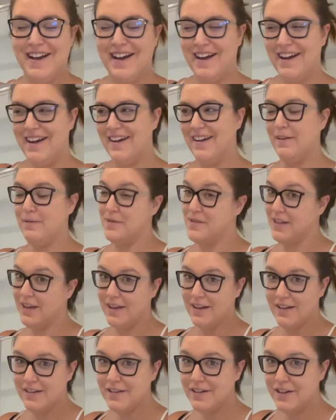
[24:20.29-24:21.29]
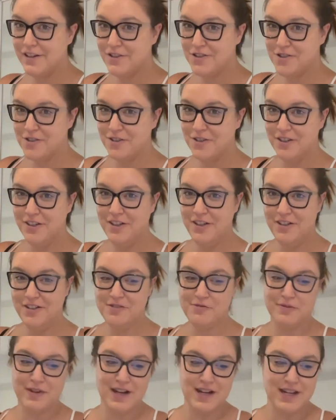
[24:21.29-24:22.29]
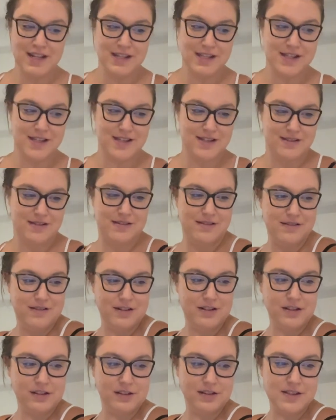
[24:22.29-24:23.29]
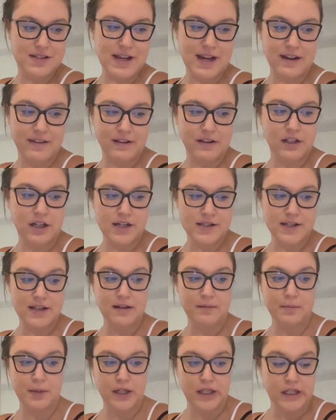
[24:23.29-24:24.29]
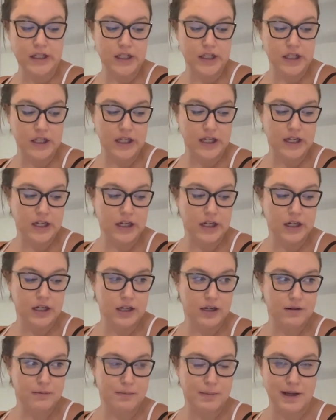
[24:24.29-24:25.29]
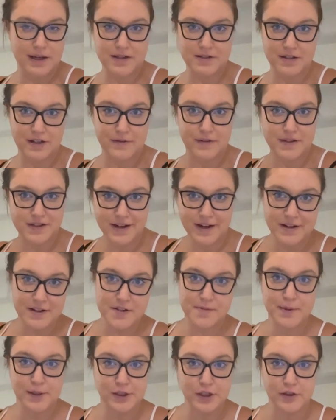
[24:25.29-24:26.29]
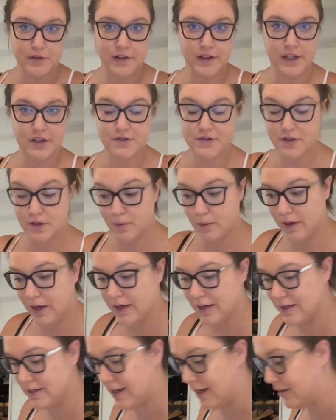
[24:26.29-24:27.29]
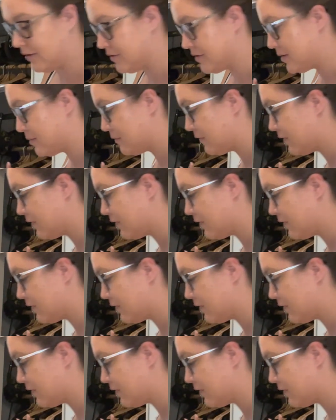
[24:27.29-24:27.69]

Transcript: I wasn't gonna touch Randy's side of the closet, but my stuff is kind of spilled over there, so we're gonna tackle some.